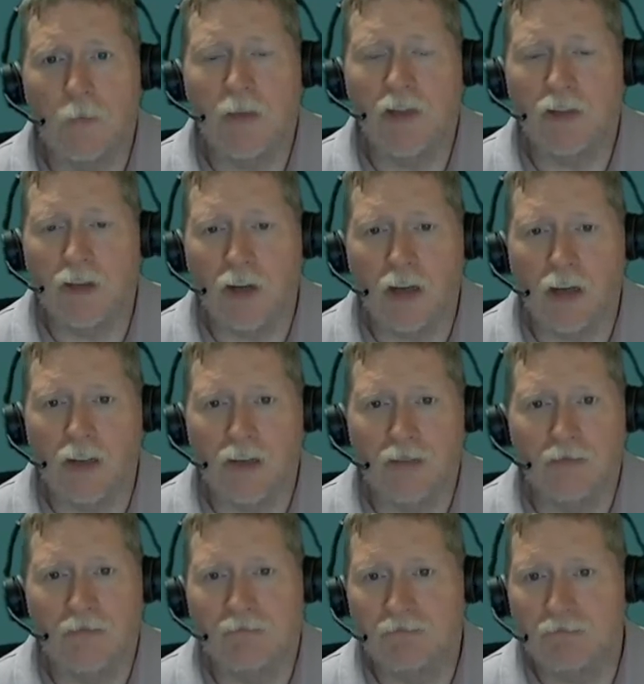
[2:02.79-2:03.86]

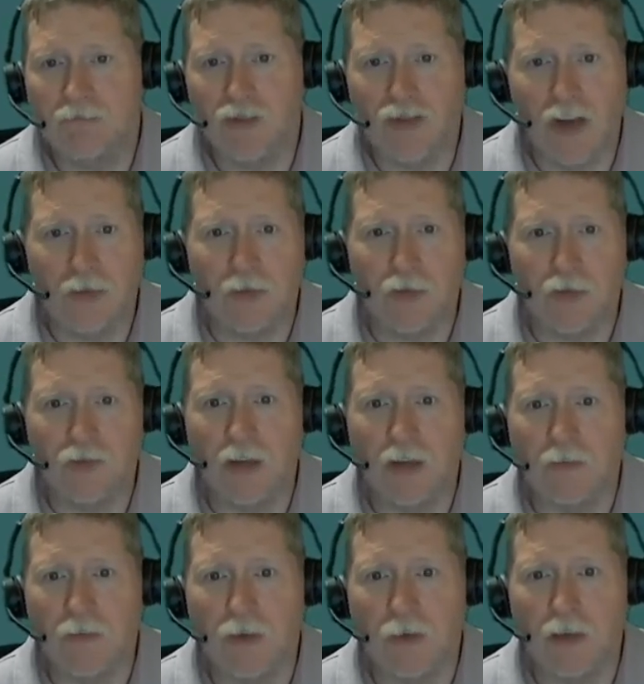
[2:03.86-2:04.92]
on general stuff
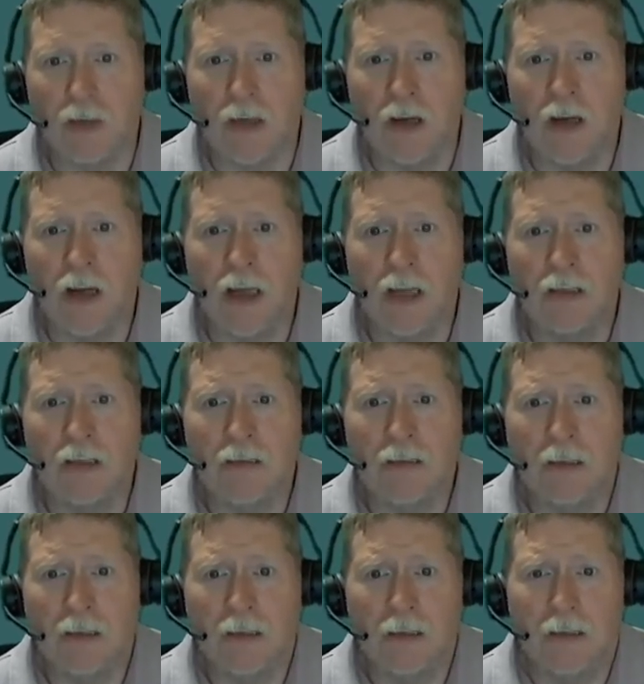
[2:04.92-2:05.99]
going on,
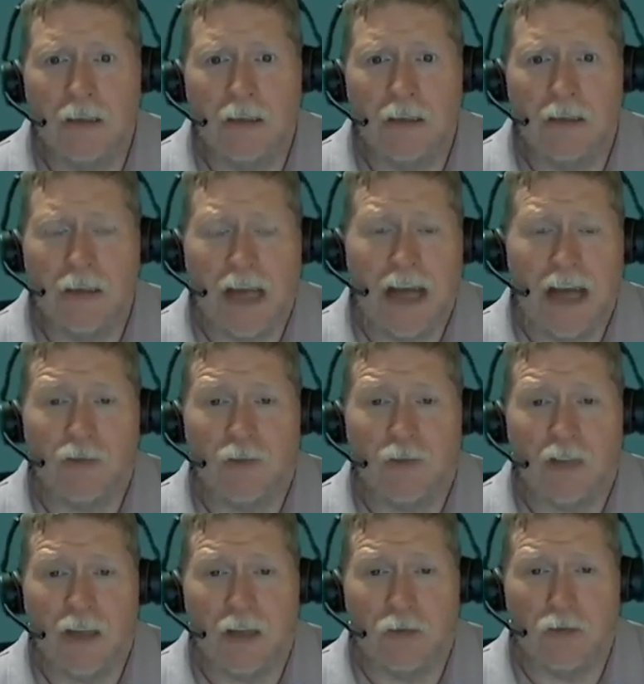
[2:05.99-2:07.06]
ask the
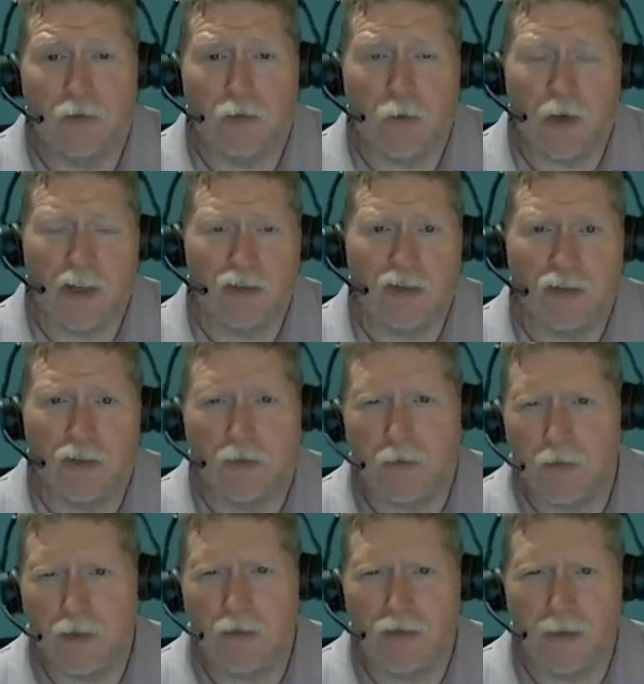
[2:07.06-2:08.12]
council questions, although they
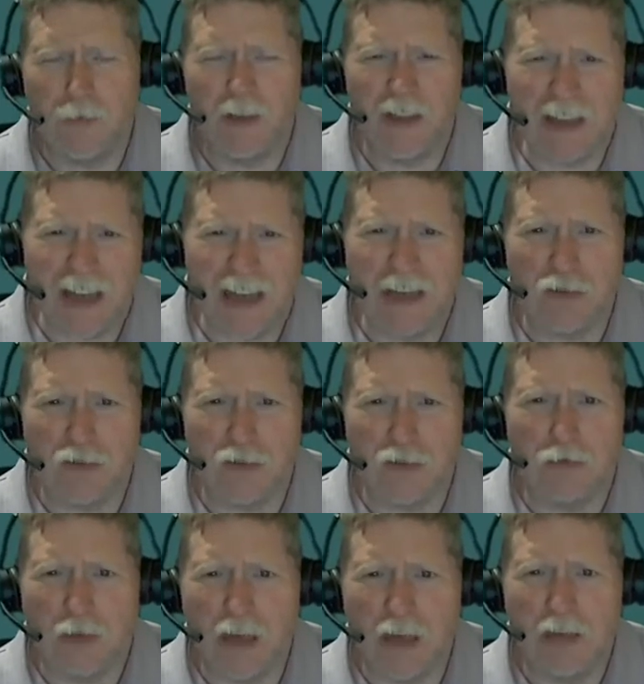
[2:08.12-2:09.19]
don't typically answer
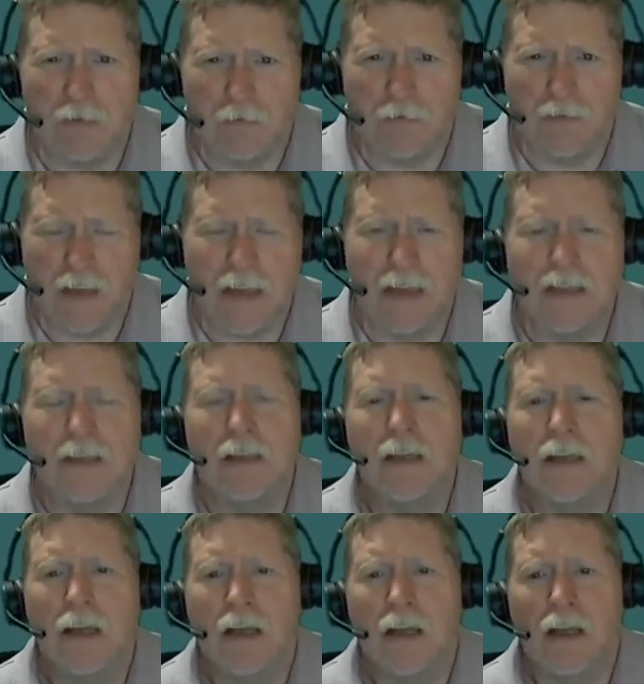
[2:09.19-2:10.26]
right then.
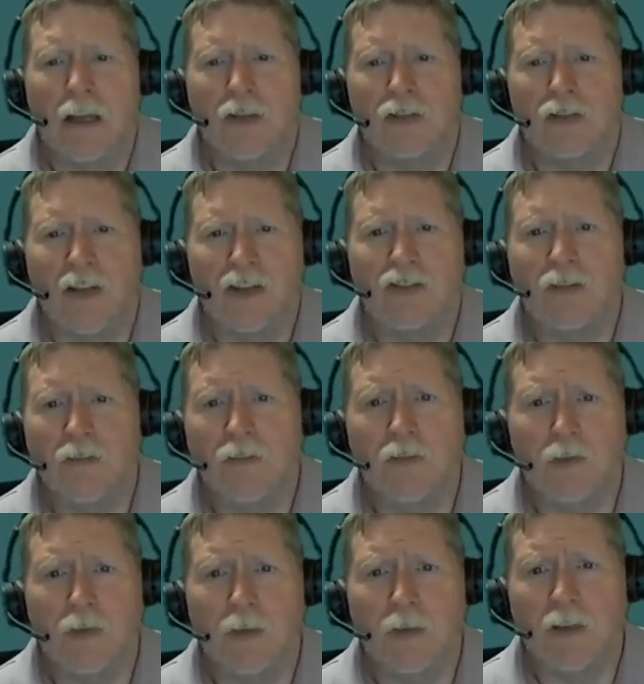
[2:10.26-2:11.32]
So that's something that's
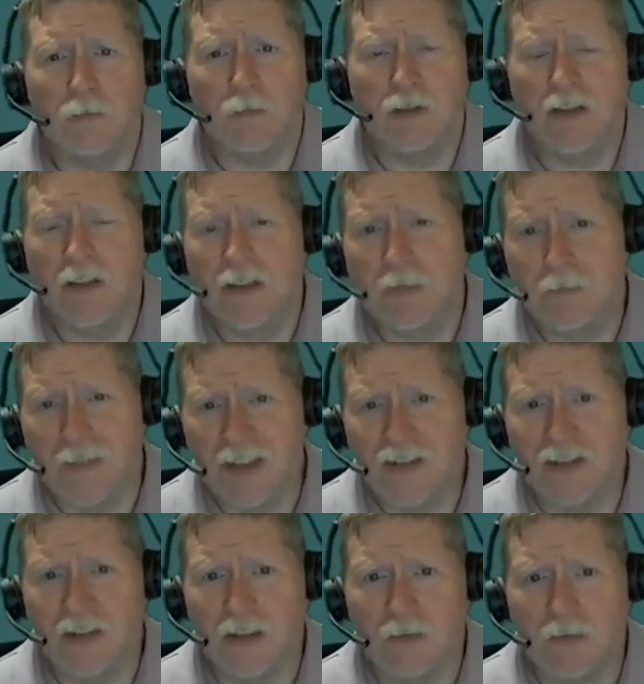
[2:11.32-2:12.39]
been completely
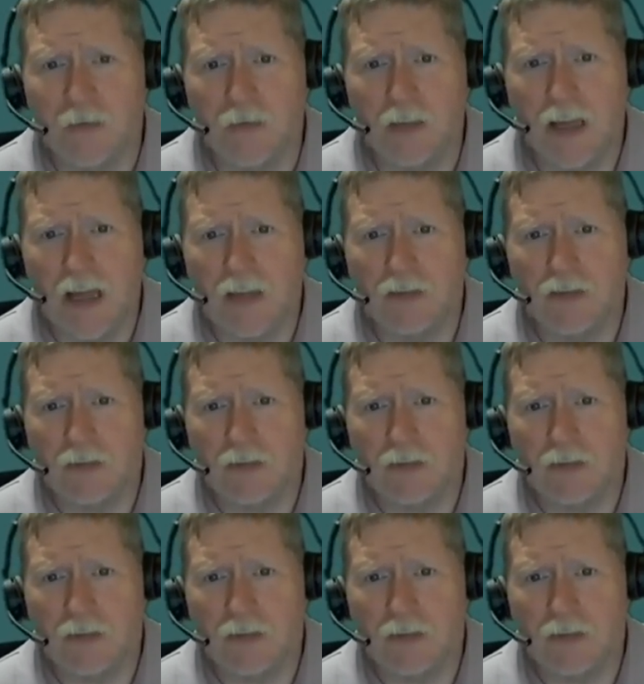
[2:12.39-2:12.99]
missing for the last